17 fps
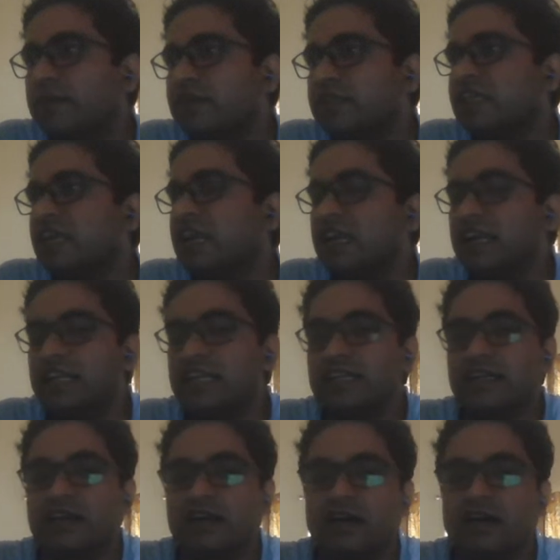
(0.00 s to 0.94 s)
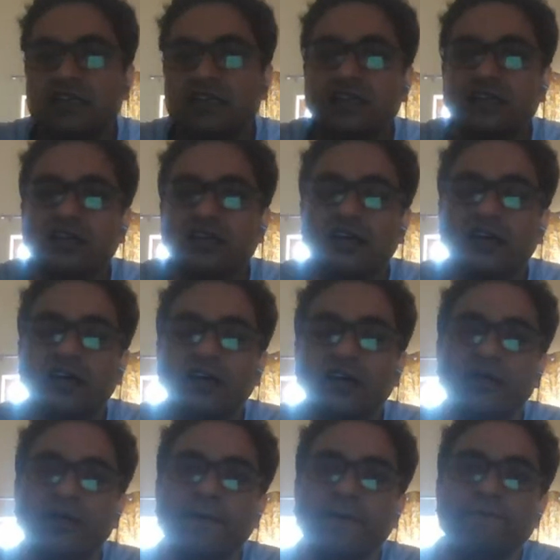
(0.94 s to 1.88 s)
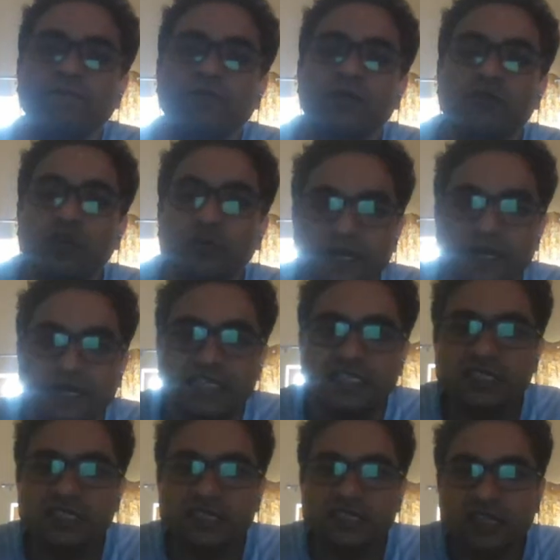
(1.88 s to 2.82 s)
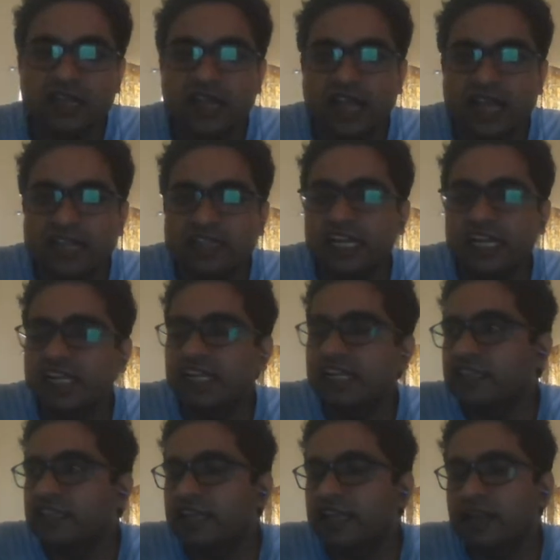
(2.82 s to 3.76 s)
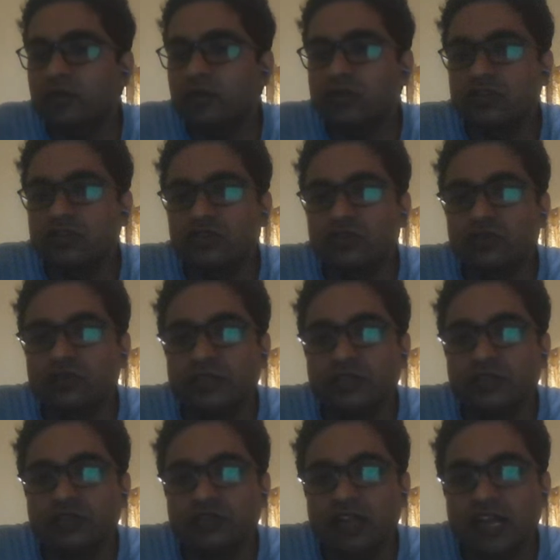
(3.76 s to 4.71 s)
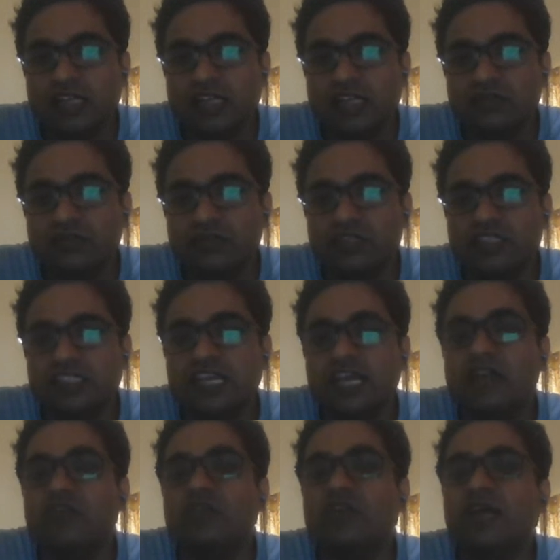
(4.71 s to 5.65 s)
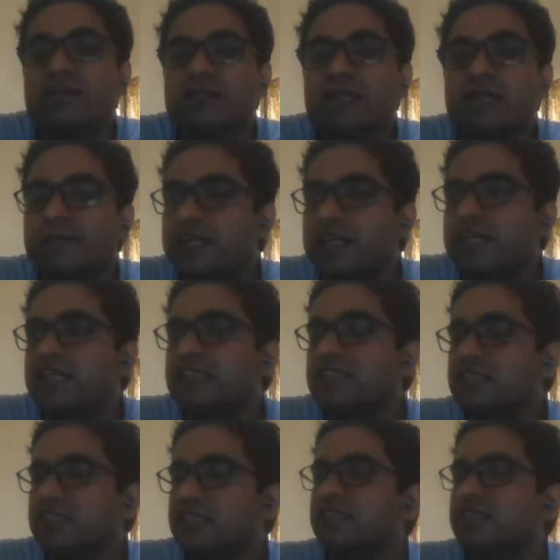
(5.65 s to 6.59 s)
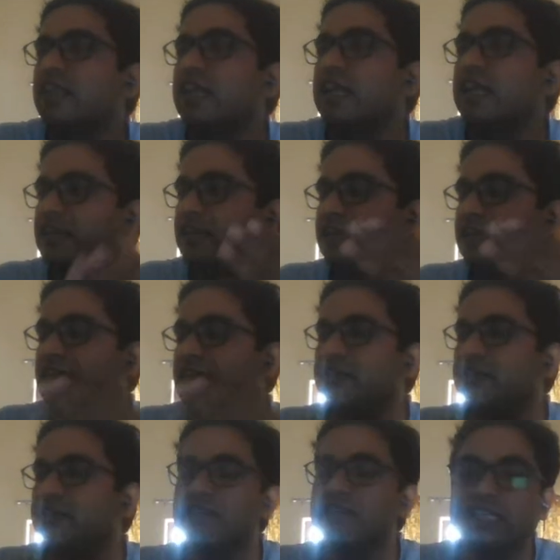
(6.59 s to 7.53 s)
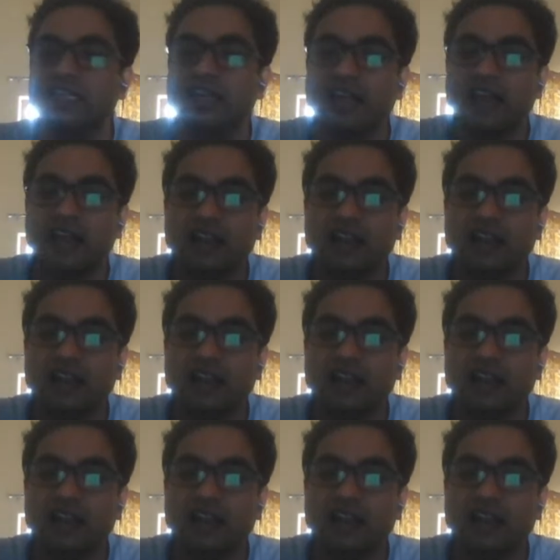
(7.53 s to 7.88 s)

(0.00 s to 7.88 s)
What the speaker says: debris handling properties, and that they can also be utilized for the shallow depth applications like in rivers, in